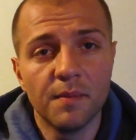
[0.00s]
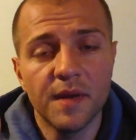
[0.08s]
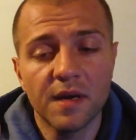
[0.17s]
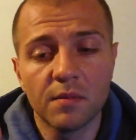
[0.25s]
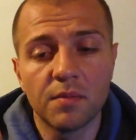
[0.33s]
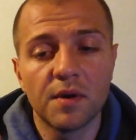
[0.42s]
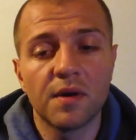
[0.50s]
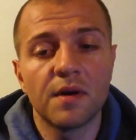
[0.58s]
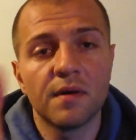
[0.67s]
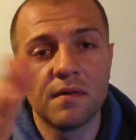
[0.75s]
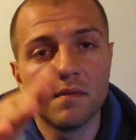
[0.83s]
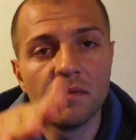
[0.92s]
bigger
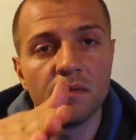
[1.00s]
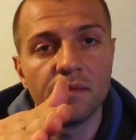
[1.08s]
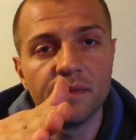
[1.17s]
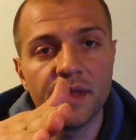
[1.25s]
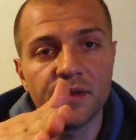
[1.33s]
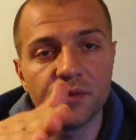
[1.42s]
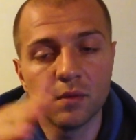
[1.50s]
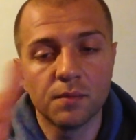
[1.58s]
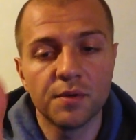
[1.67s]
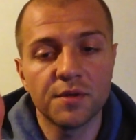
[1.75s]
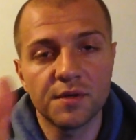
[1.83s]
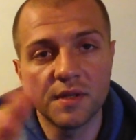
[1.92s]
burr that you'll
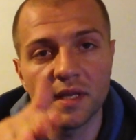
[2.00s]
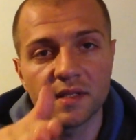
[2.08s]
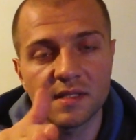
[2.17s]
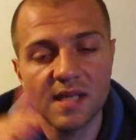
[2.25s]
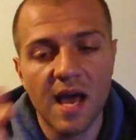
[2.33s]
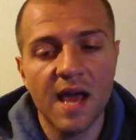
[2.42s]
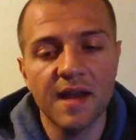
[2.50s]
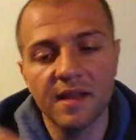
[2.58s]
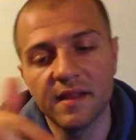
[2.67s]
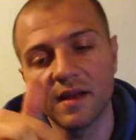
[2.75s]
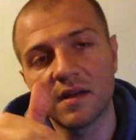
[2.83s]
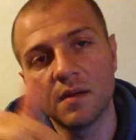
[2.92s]
push to the other side,
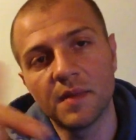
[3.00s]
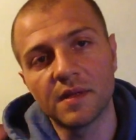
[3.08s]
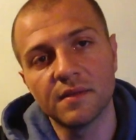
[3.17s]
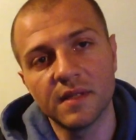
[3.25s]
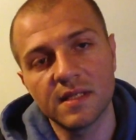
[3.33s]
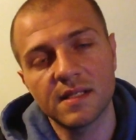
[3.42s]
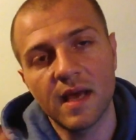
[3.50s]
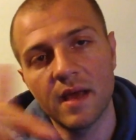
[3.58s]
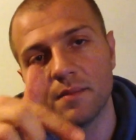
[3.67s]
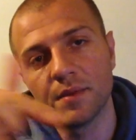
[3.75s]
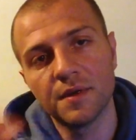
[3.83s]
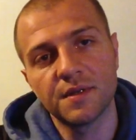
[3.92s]
and then coming to this
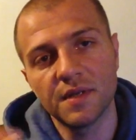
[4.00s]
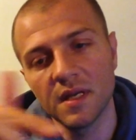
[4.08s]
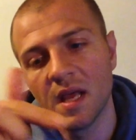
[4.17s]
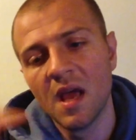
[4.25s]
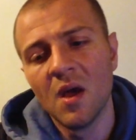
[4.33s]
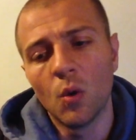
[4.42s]
side, push it,